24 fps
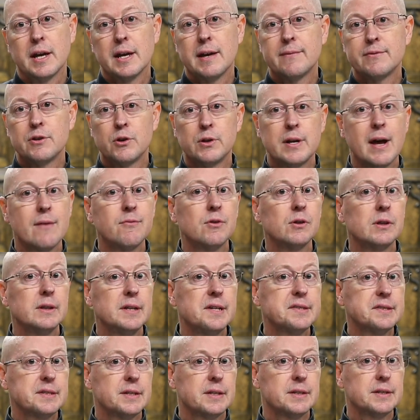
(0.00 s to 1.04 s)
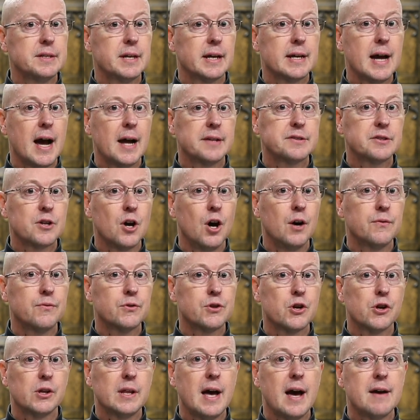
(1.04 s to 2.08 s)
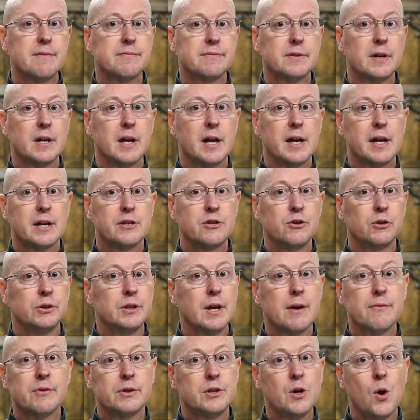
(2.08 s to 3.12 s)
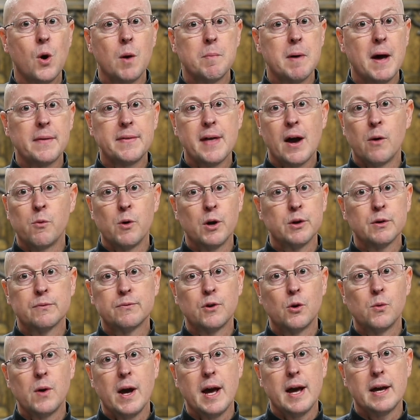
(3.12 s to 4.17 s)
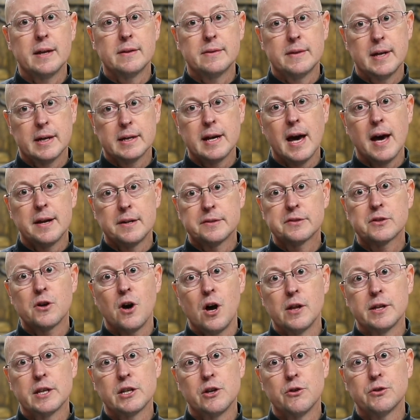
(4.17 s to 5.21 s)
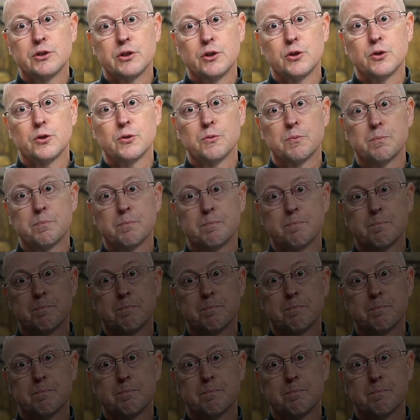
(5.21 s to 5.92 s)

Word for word: If you never listen to God's call for your life, you'll never know about that wonderful way that God is calling you to.